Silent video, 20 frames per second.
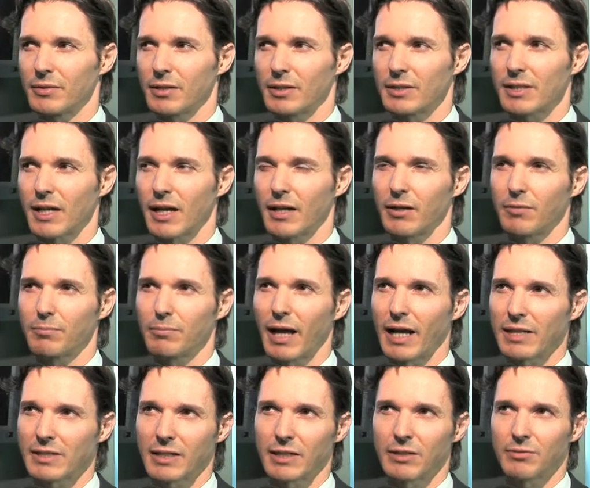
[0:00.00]
side of
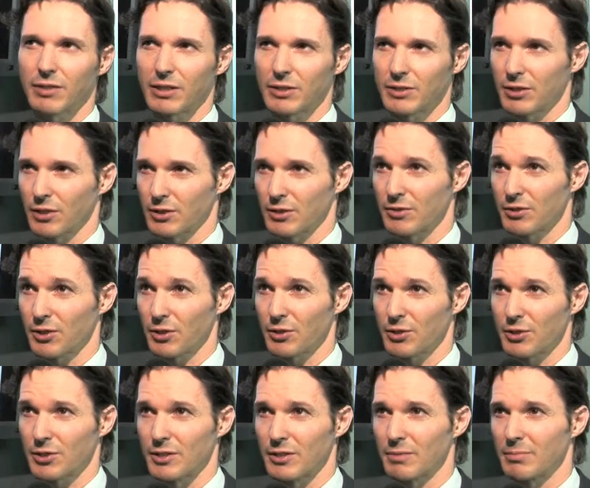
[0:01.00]
plastic and reconstructive
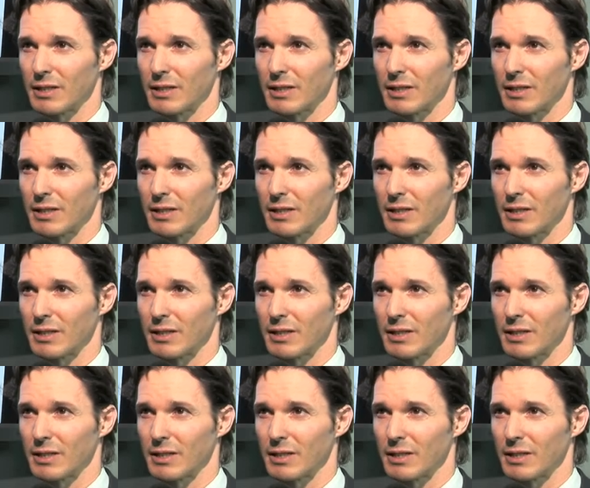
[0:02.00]
surgeons,